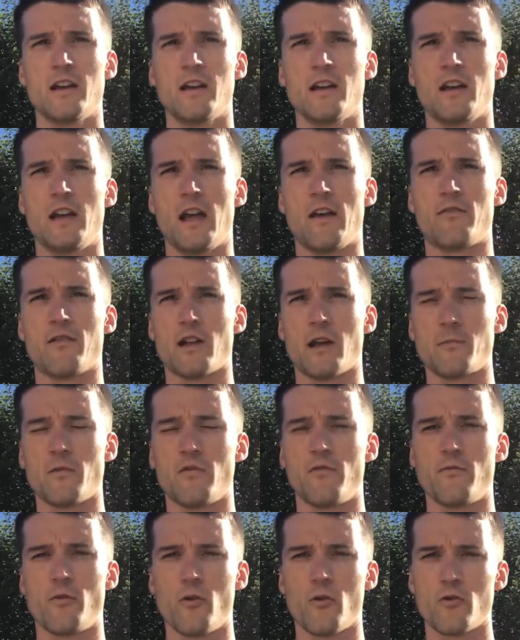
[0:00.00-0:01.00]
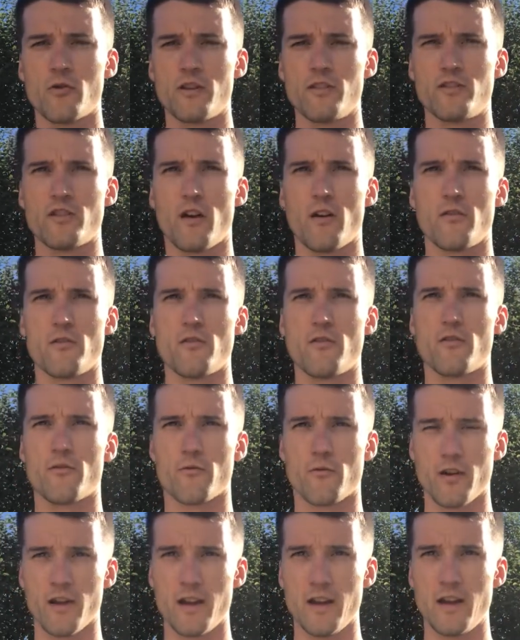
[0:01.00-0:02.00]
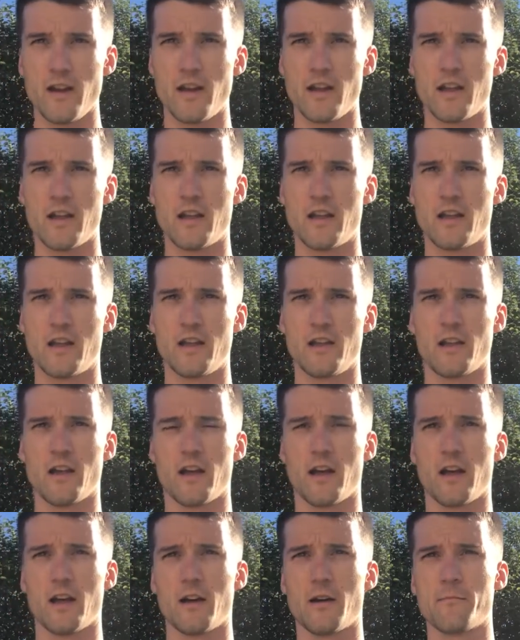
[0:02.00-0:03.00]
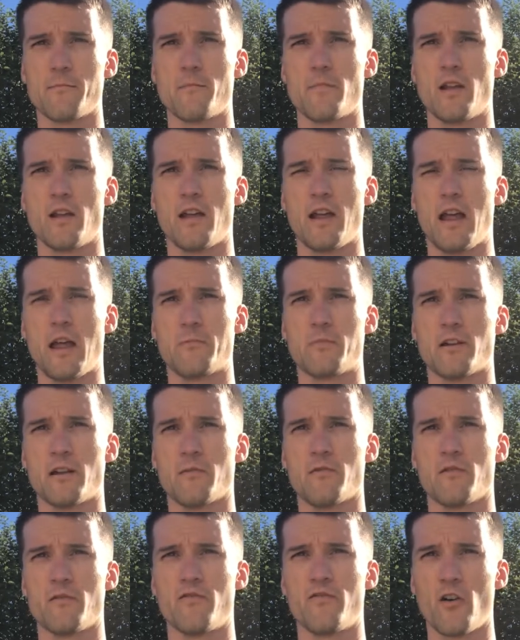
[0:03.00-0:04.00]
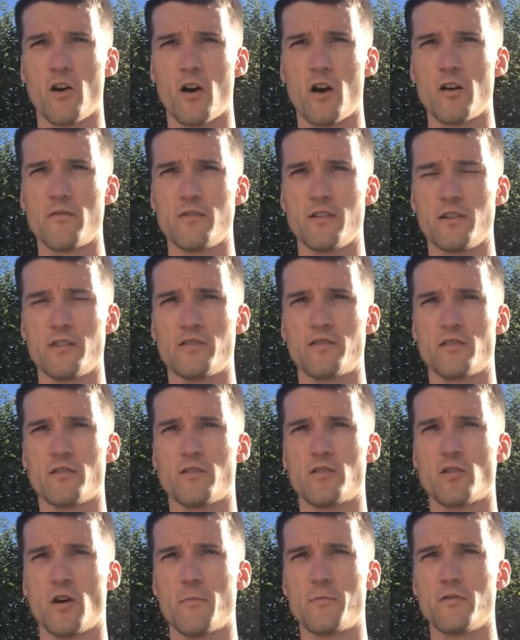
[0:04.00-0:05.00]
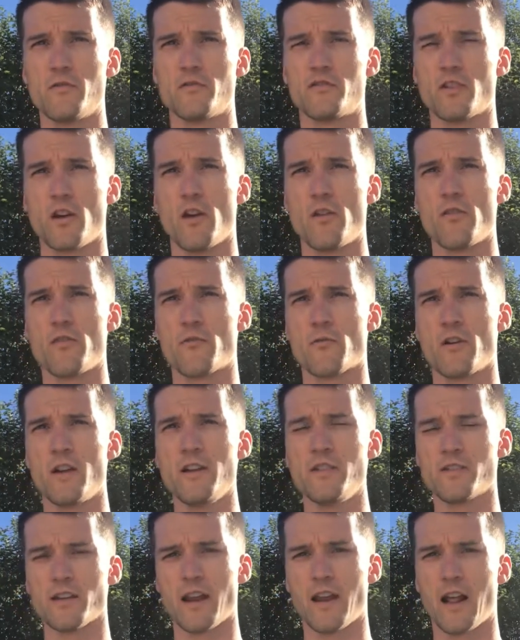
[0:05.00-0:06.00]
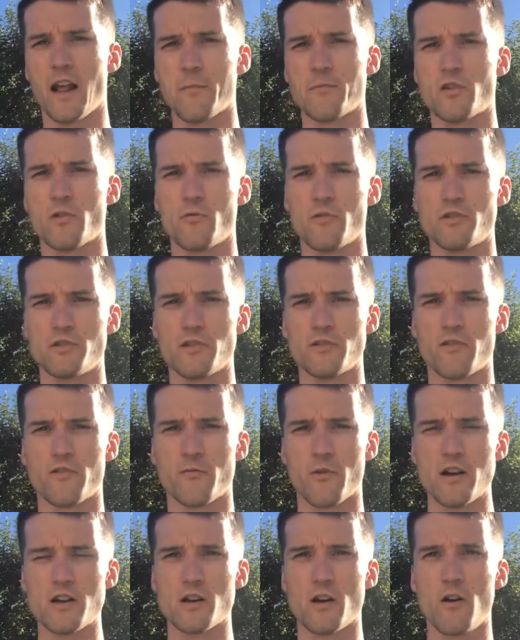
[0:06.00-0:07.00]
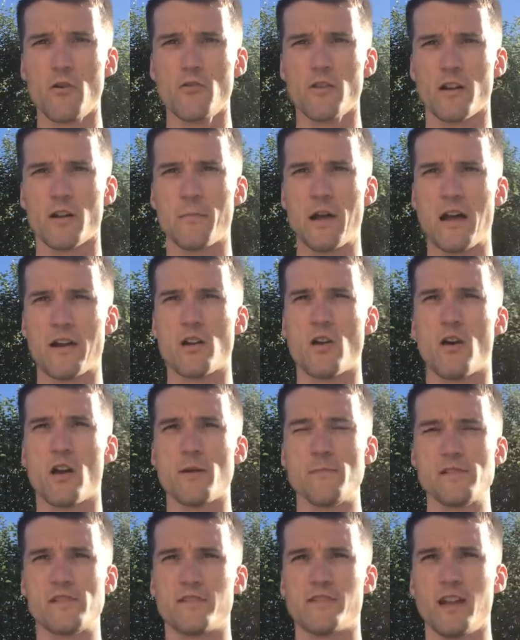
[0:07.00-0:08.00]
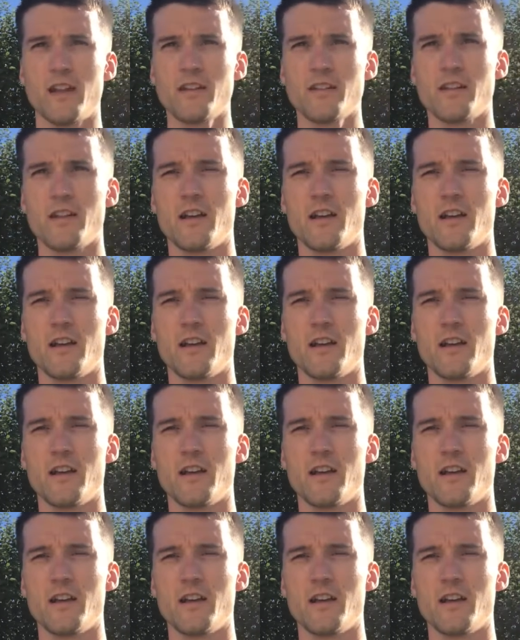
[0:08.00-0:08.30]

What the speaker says: Effort number 4 is zone 3. Effort number 5 is the top of zone 3, so getting up towards your threshold and about 90%.